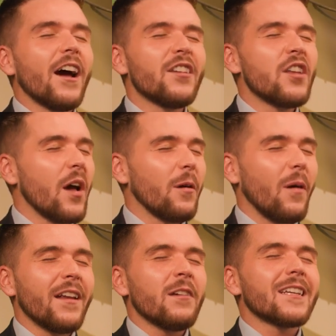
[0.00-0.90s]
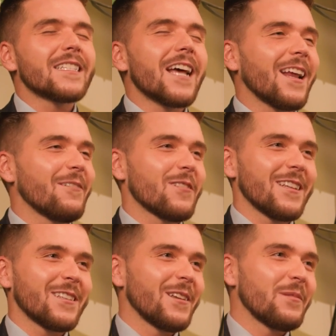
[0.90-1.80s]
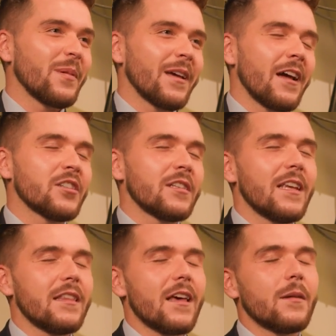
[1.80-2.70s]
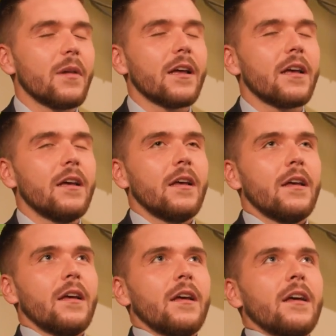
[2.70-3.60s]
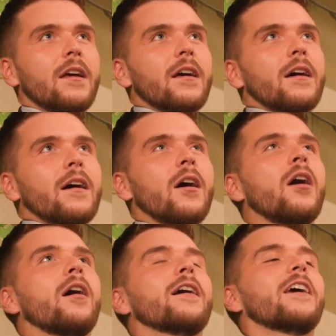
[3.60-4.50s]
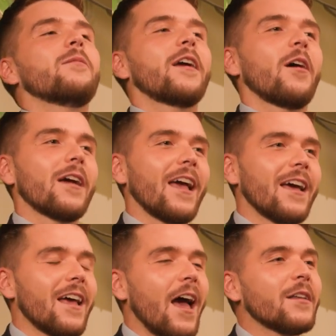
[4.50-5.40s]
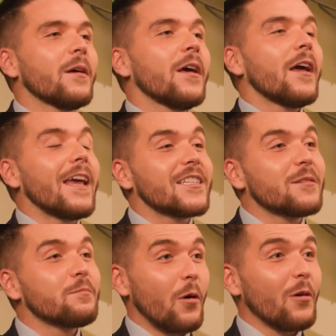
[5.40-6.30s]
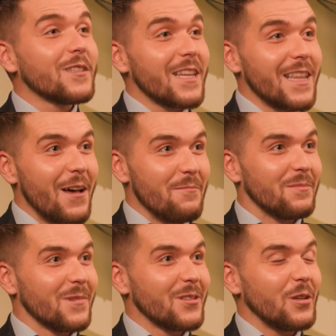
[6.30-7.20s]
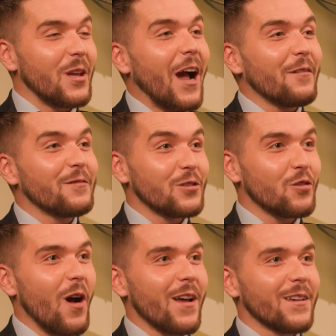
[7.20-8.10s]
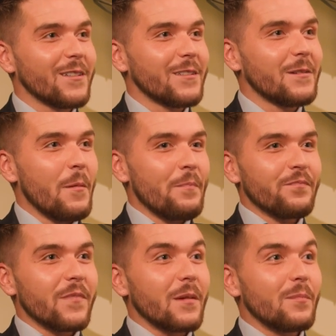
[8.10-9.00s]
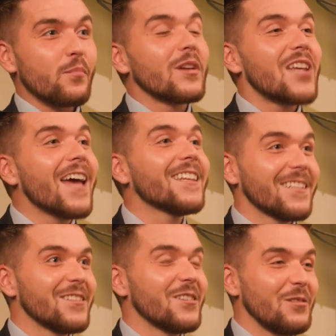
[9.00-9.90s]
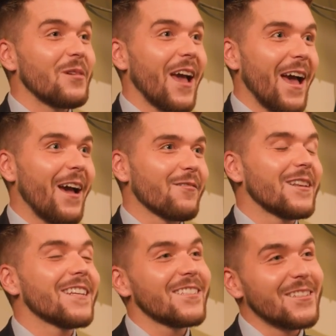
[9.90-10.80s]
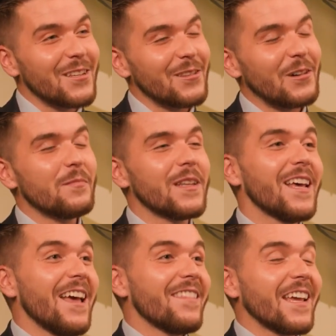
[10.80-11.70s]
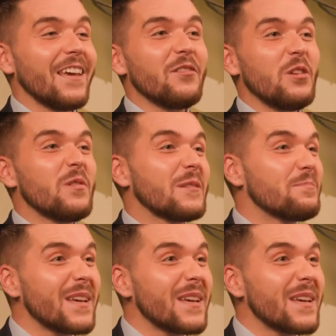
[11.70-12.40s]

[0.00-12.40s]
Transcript: And I know exactly what it's going to be. I just sit there and I'm like, oh, here we go again. And it's important to them. So you have to try and pretend that you care and listen to them, and they're giving you this